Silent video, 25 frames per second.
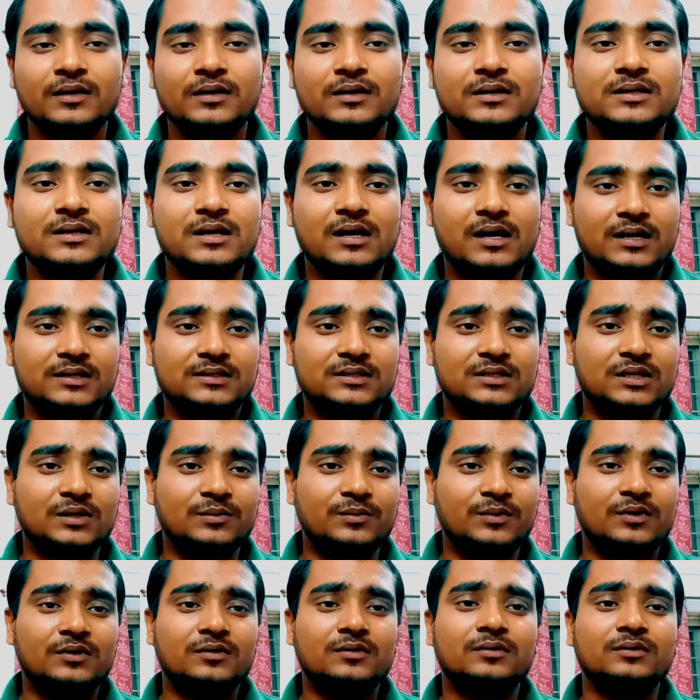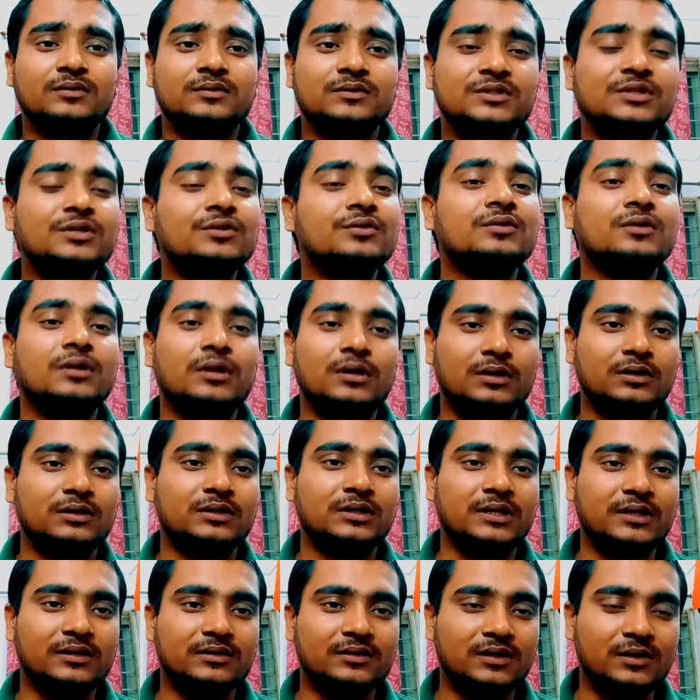he asked about zeroth law of
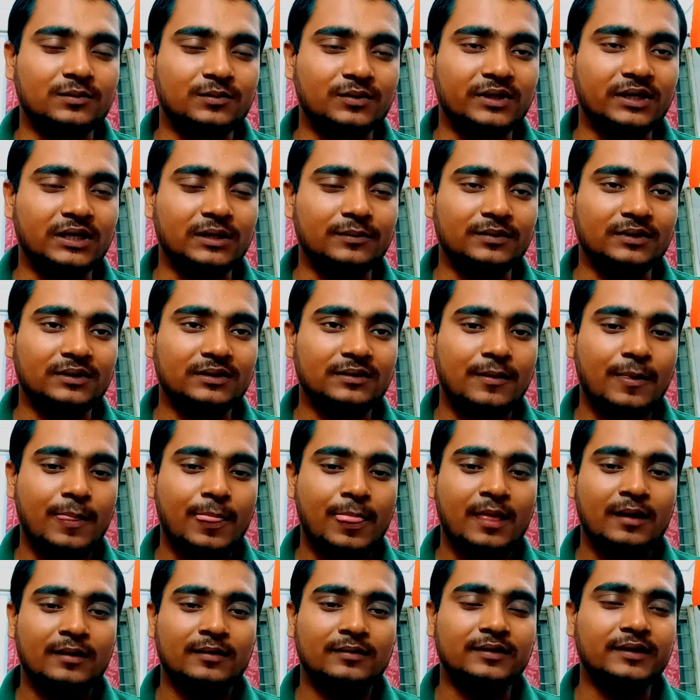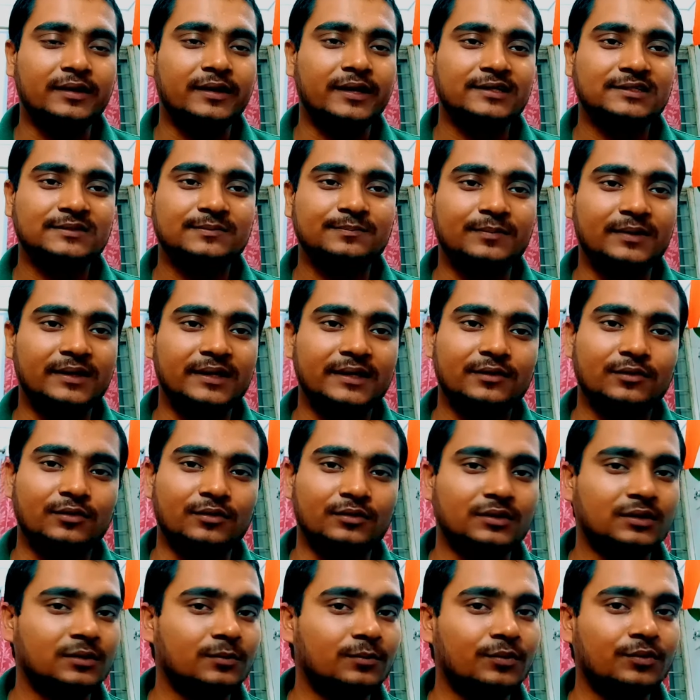thermodynamic. Then I explain
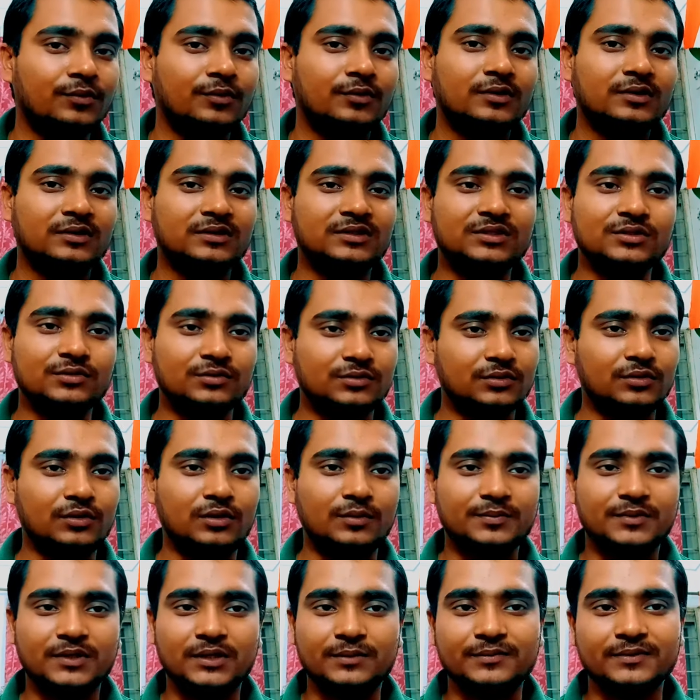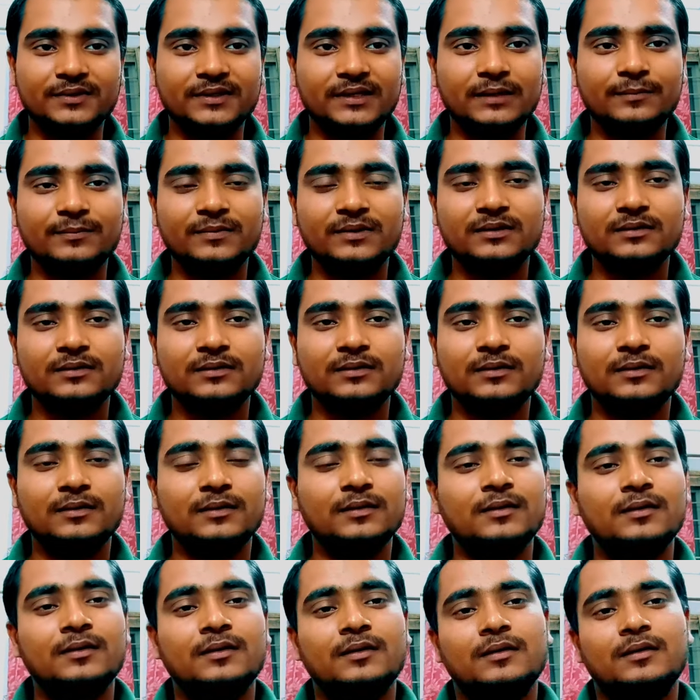on the board zeroth law of thermodynamic,
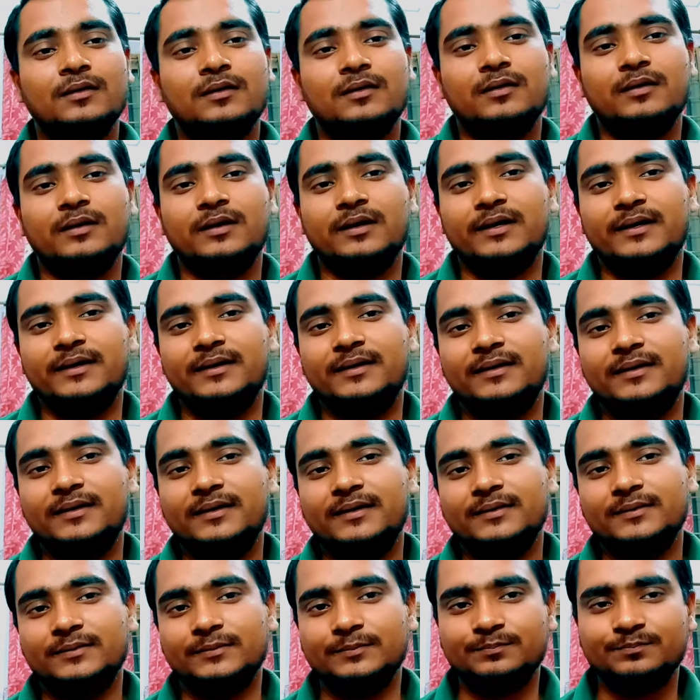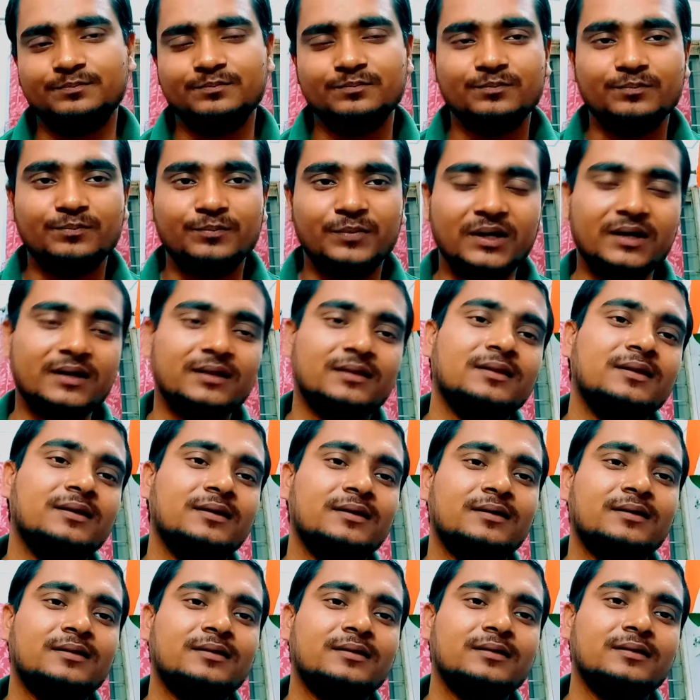and
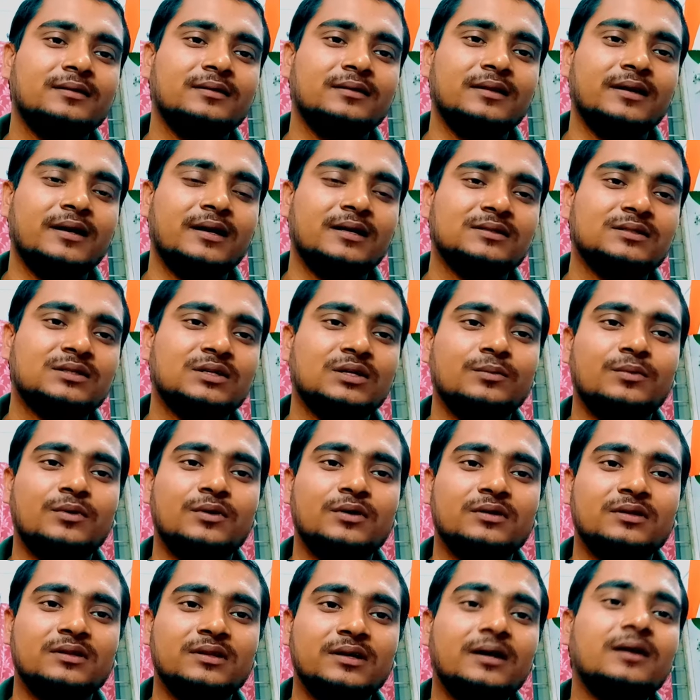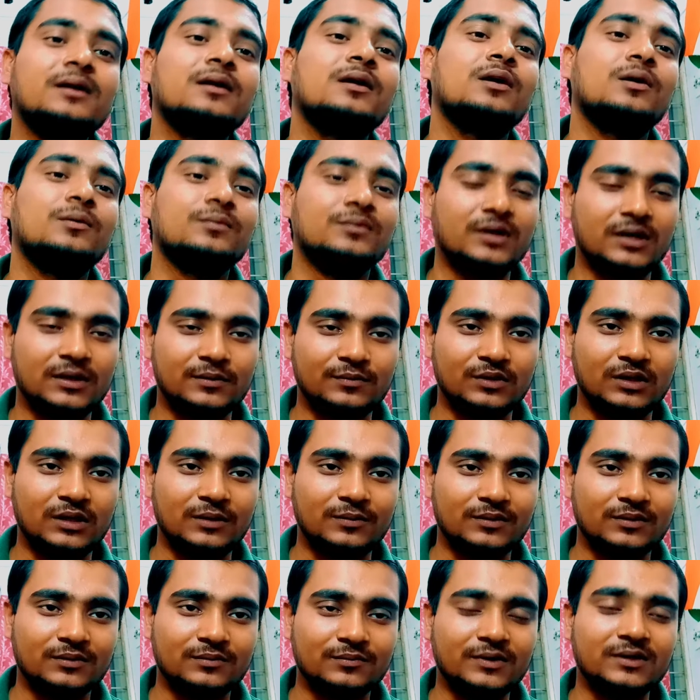further they ask about third law of
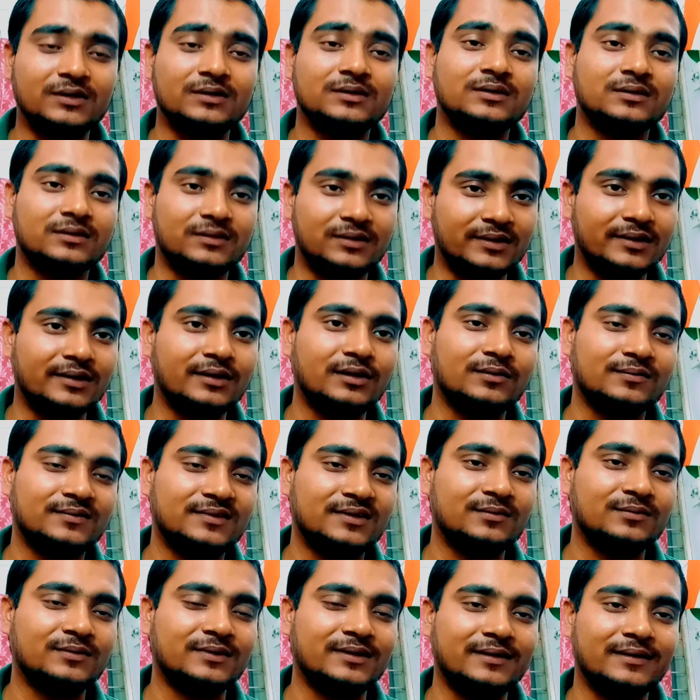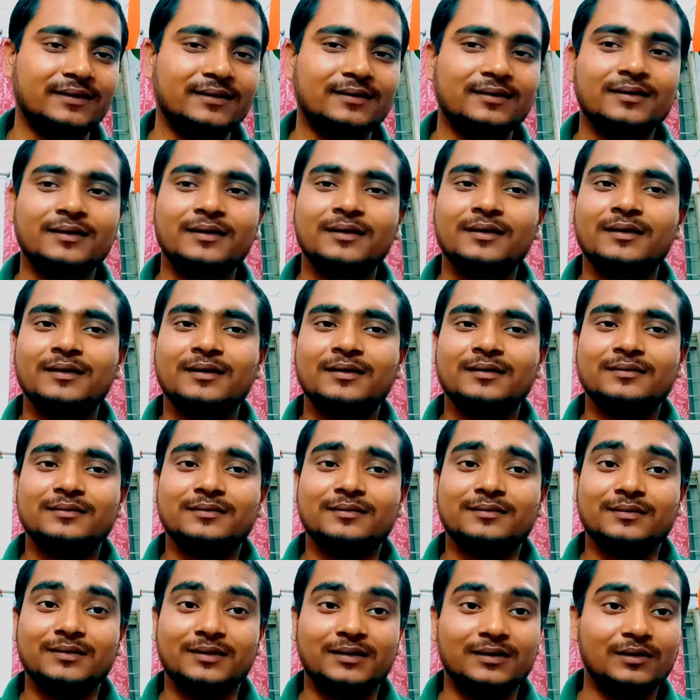thermodynamic. What is the third law of thermodynamic?
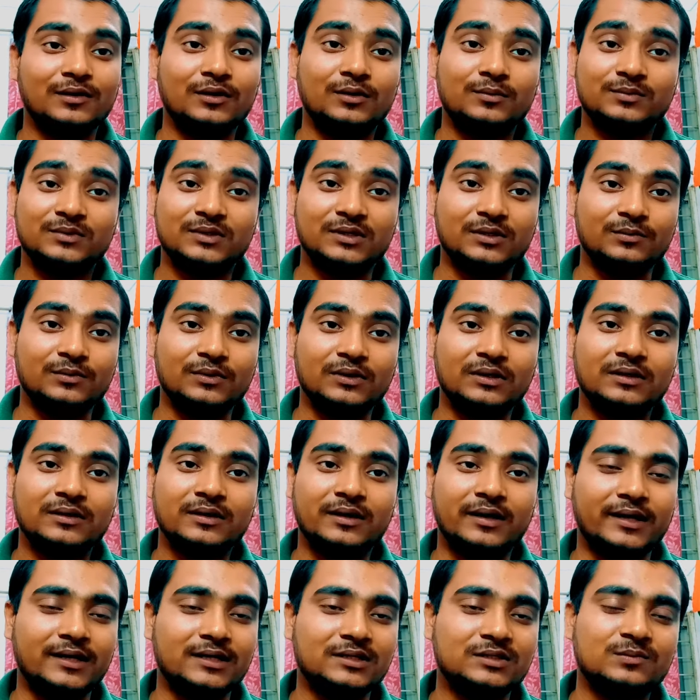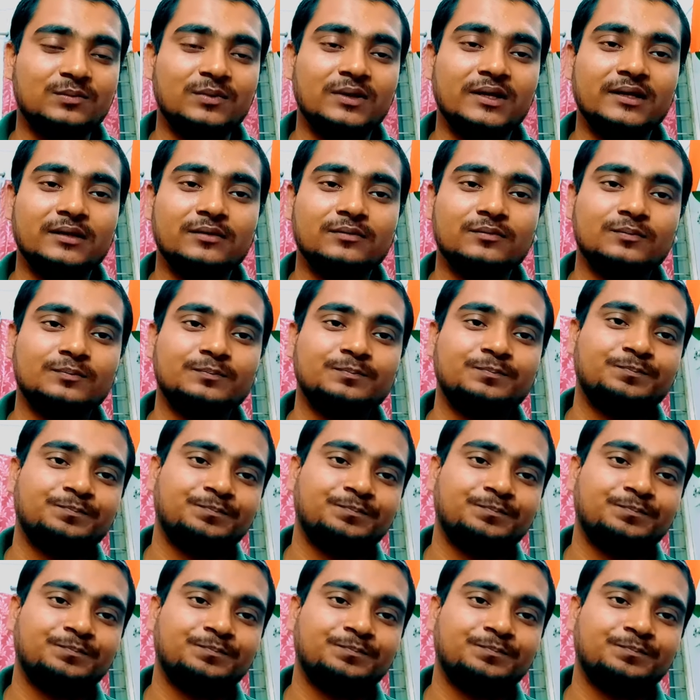The third law of thermodynamic I explain,